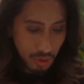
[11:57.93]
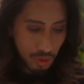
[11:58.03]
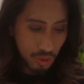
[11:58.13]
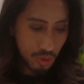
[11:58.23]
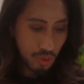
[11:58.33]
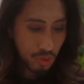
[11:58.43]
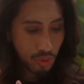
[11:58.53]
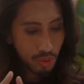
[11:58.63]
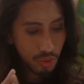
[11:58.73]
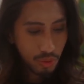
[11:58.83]
to
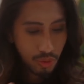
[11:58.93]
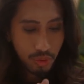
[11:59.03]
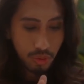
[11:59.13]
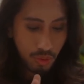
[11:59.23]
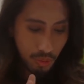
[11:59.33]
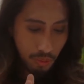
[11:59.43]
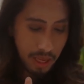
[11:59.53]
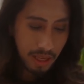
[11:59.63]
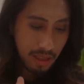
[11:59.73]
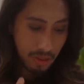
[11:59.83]

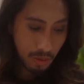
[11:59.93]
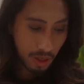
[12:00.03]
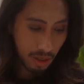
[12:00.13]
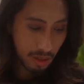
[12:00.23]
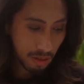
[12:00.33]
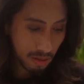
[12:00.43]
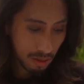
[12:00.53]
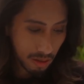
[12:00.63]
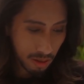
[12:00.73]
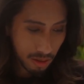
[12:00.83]
make this work.
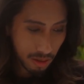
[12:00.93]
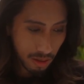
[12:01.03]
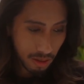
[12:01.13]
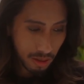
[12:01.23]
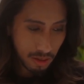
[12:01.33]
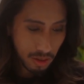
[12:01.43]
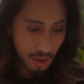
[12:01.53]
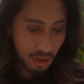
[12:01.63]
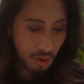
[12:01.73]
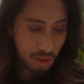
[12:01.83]
So
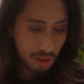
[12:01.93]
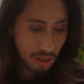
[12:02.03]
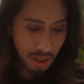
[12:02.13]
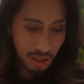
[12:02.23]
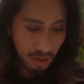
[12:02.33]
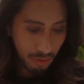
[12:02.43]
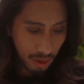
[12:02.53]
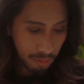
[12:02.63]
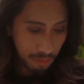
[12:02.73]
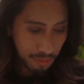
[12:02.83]
you don't you didn't give
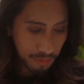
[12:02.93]
up.